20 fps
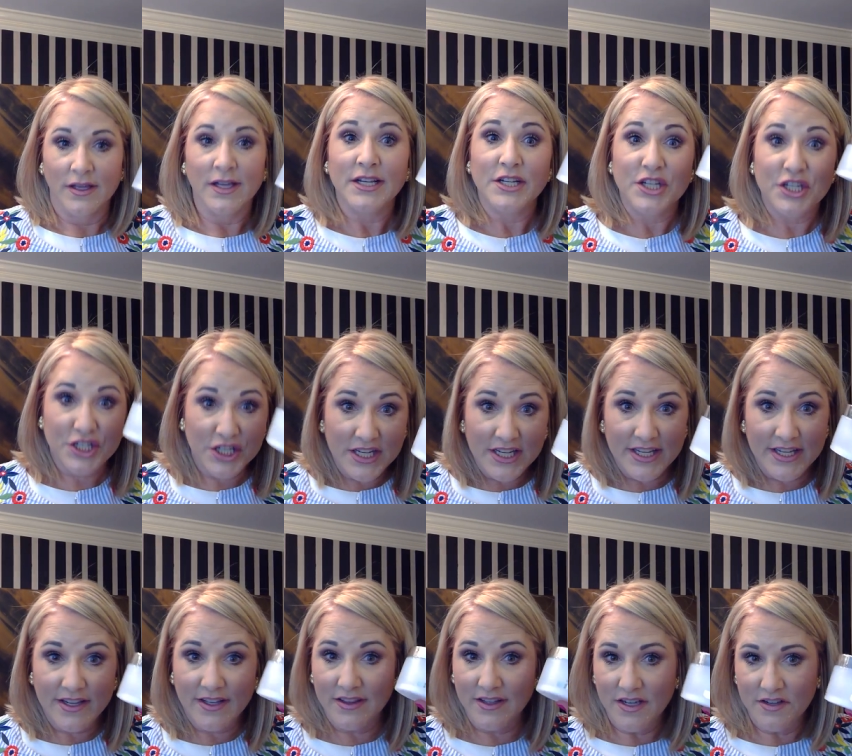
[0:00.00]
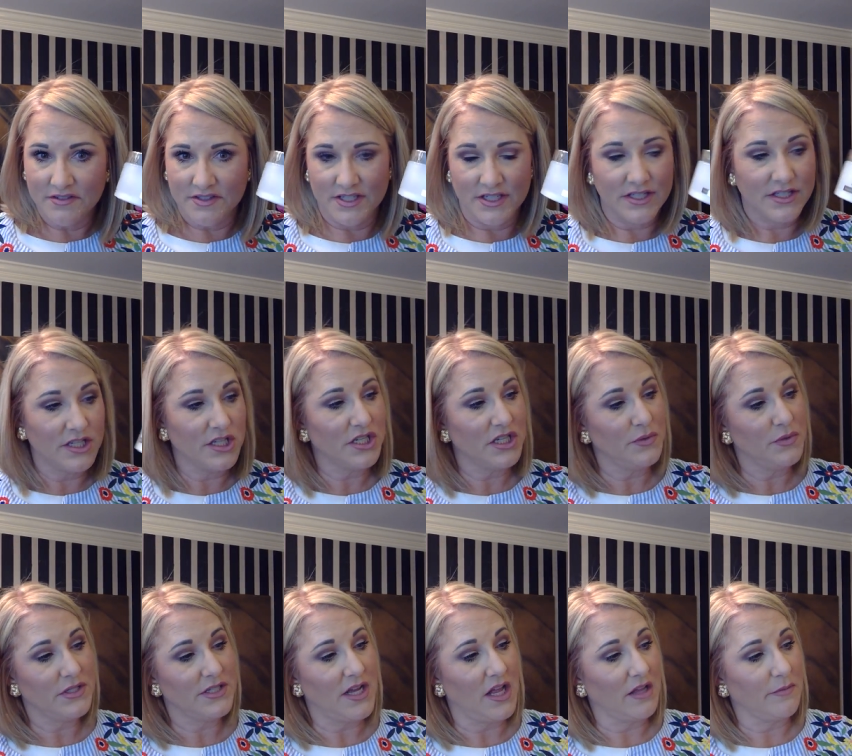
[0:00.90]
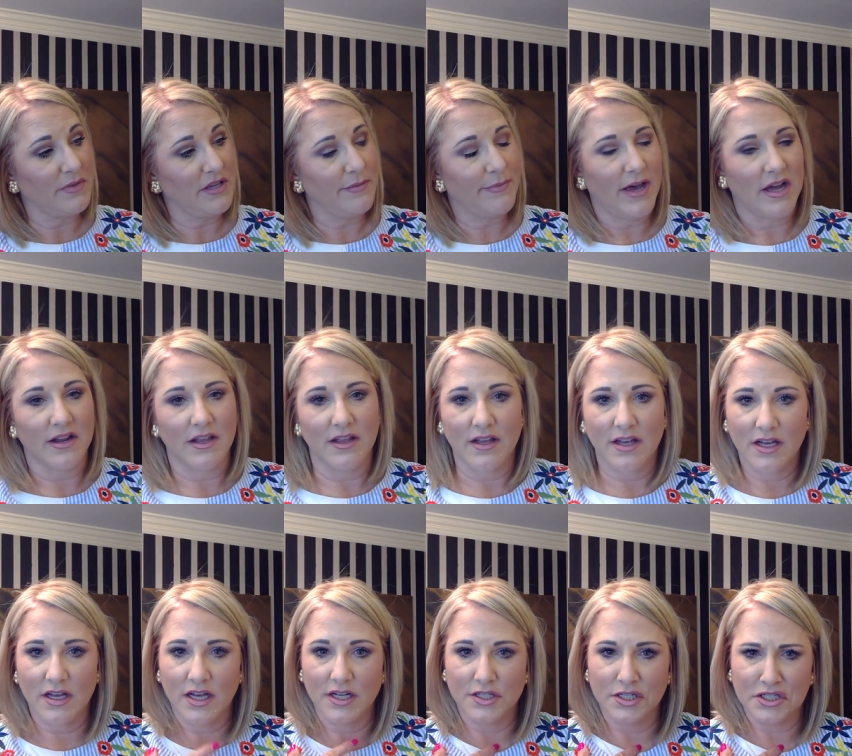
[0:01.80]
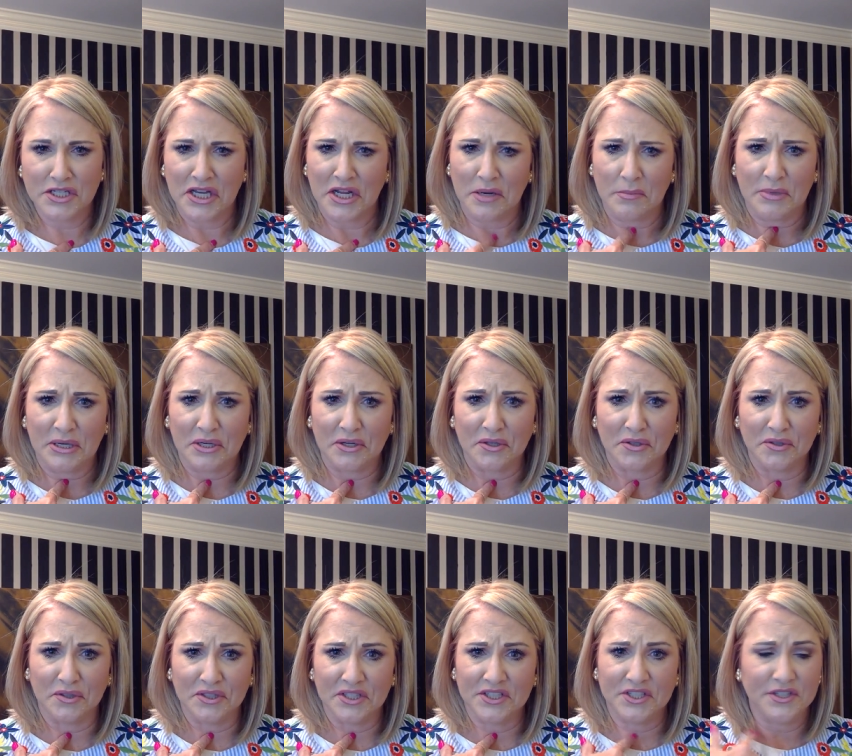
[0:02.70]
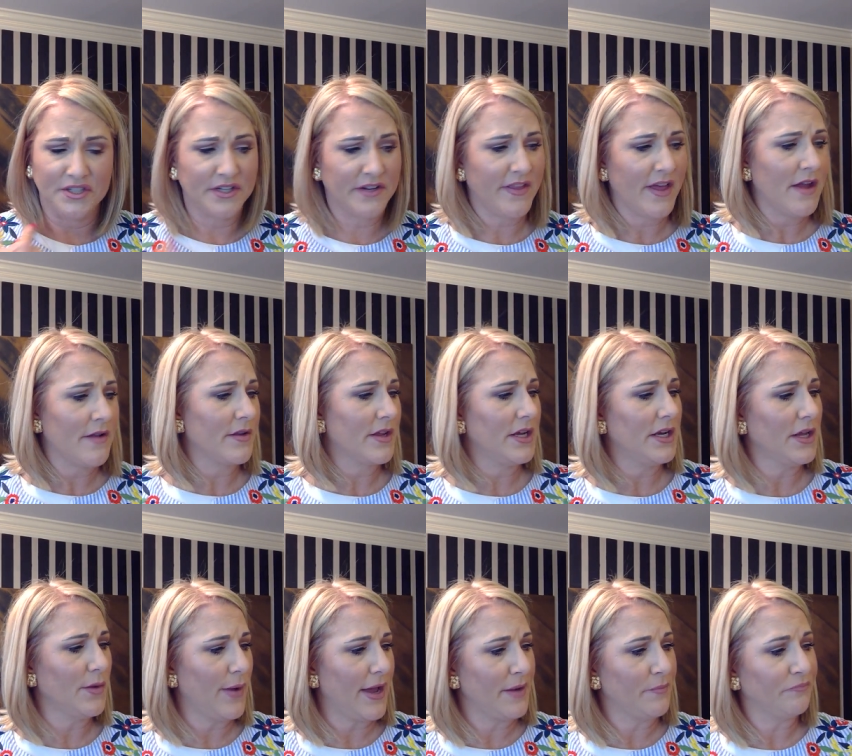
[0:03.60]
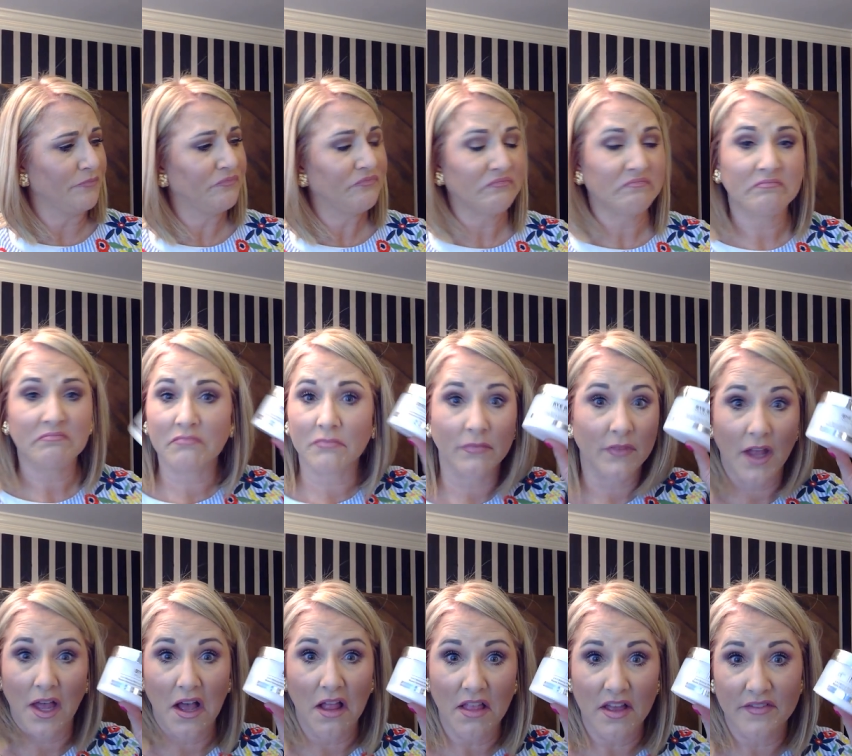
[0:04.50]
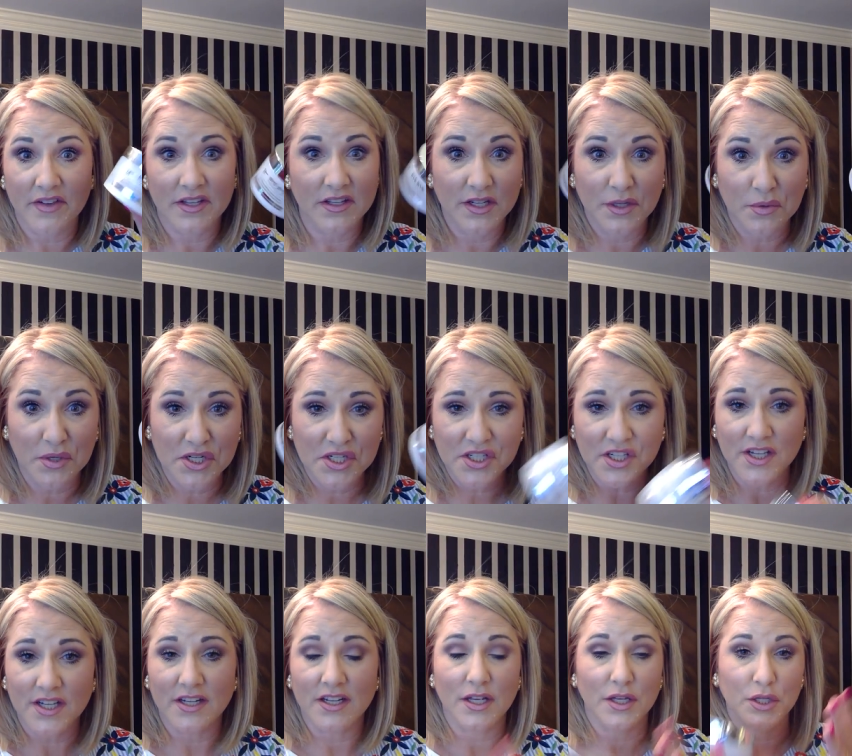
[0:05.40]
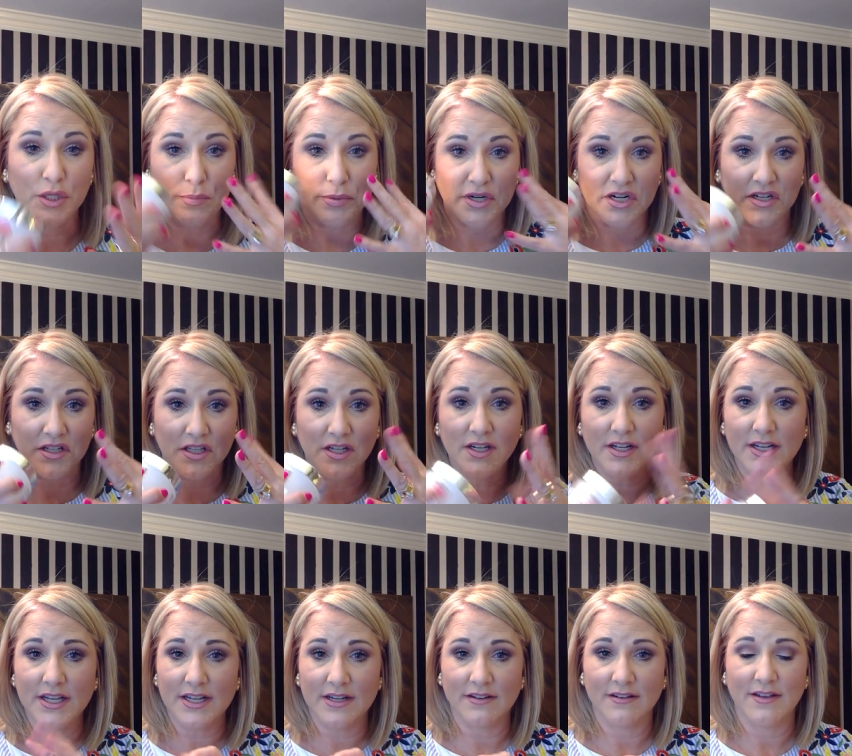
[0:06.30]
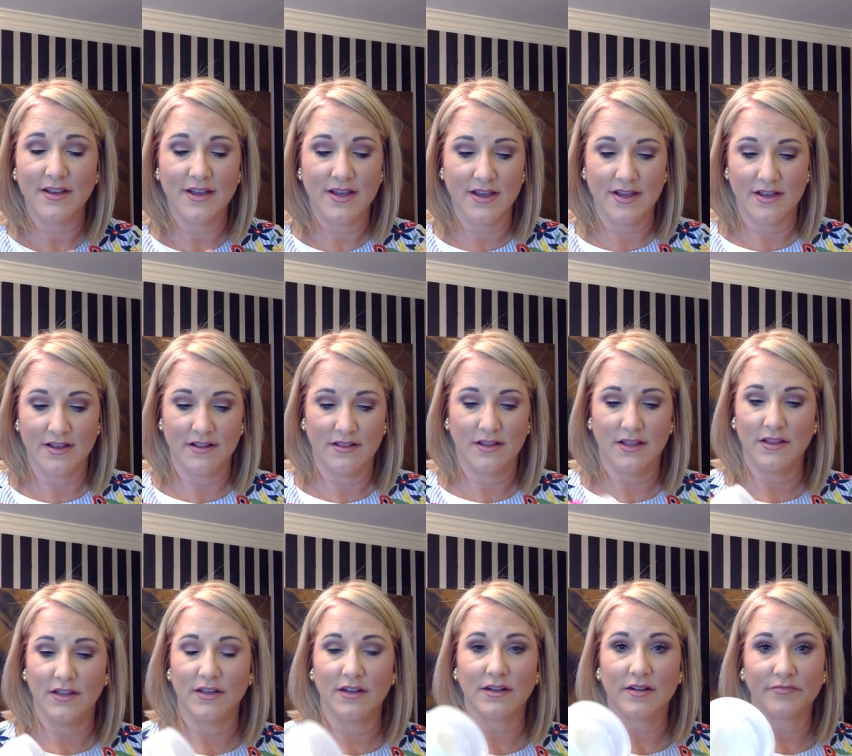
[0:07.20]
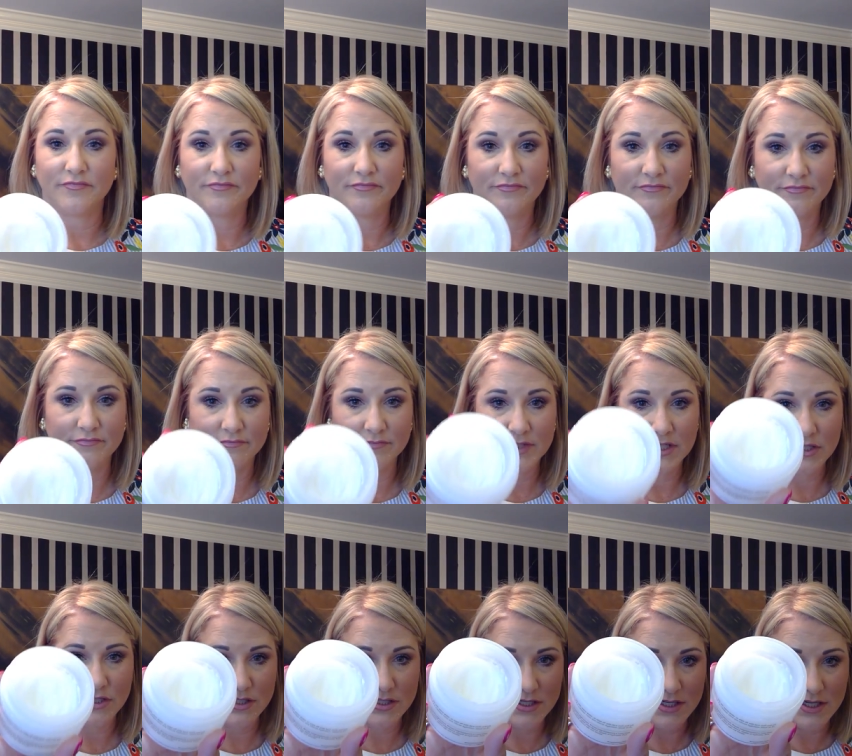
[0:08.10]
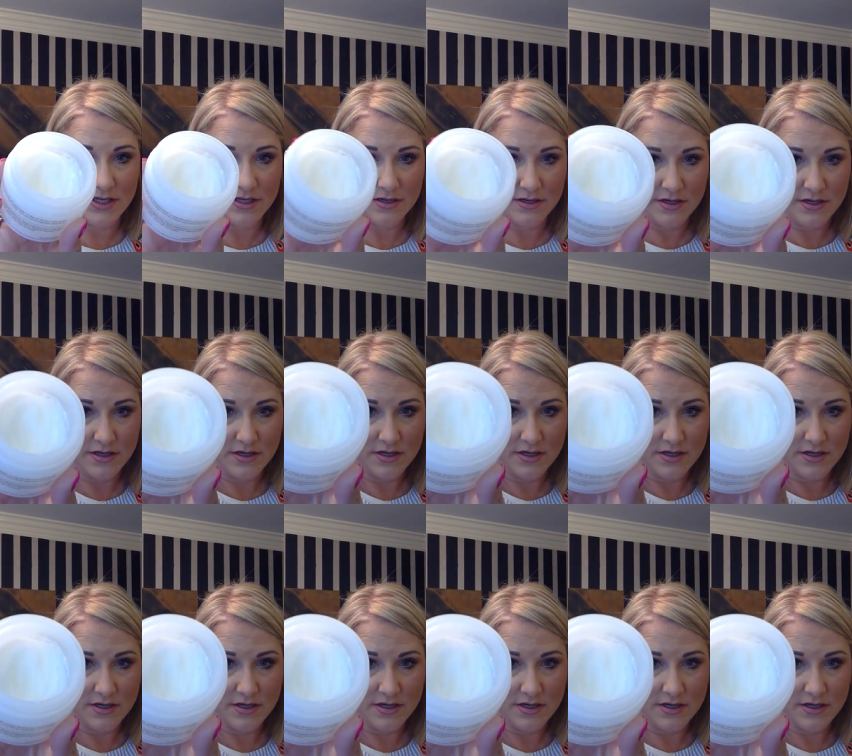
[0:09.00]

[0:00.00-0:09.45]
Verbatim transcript: She loves this, and she was telling me about it. I just had a make her goal. Did you hear that? Anyway, I love it. It works good. You put it all on. Look, can you see?